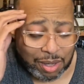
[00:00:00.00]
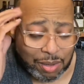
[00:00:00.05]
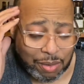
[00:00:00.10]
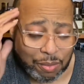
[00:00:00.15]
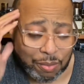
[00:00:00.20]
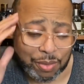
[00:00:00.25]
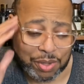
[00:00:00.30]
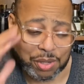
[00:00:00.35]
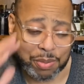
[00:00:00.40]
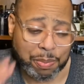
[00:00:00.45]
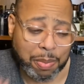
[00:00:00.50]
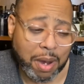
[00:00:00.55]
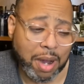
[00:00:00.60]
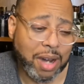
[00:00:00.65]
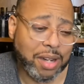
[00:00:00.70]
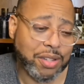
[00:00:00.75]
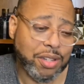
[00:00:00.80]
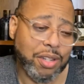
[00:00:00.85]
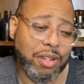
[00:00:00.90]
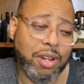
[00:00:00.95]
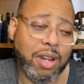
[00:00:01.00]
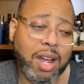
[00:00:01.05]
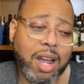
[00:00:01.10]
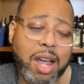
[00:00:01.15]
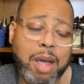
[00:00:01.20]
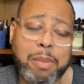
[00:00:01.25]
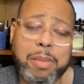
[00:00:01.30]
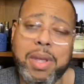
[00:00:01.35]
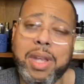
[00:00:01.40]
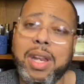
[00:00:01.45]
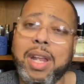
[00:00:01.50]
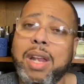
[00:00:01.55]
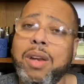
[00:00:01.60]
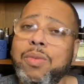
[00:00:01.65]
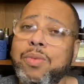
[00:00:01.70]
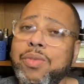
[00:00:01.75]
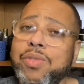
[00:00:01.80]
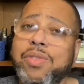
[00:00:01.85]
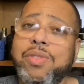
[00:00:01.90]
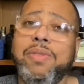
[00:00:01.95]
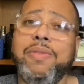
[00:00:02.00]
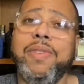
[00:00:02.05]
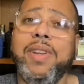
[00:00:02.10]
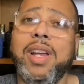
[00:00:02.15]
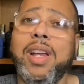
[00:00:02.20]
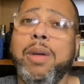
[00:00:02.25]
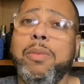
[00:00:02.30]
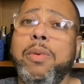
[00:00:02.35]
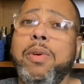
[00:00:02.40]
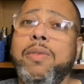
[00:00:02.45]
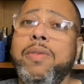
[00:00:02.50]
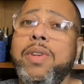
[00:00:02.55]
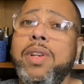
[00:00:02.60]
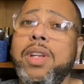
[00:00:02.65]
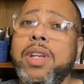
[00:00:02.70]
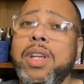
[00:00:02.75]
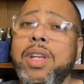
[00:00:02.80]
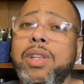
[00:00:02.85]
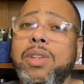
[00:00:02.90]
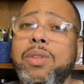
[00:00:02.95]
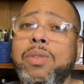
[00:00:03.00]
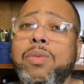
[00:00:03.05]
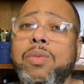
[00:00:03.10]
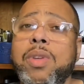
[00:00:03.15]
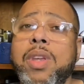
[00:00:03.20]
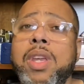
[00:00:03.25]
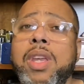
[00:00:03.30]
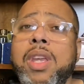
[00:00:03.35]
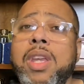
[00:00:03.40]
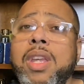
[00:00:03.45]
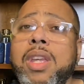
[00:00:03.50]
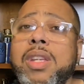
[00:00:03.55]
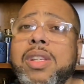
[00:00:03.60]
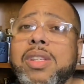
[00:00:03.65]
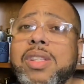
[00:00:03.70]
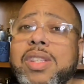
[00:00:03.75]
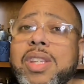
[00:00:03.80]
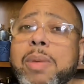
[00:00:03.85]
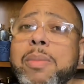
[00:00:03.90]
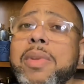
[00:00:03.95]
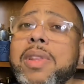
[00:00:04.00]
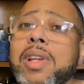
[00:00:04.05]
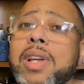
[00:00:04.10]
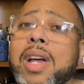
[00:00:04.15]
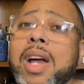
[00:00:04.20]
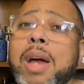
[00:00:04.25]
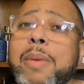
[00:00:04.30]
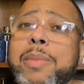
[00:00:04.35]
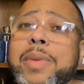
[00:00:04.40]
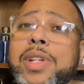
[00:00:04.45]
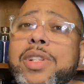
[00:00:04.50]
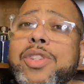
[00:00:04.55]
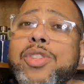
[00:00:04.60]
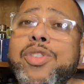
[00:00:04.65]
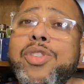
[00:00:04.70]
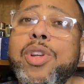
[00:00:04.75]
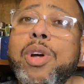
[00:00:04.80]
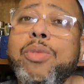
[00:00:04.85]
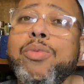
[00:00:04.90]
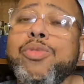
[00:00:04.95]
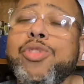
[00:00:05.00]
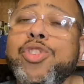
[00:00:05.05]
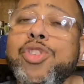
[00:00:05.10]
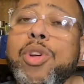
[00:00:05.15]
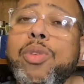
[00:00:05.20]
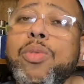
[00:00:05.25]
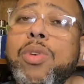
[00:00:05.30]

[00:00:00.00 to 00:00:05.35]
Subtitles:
respond to your comment, I don't want you to feel like I'm overlooking you. Some of the comments don't show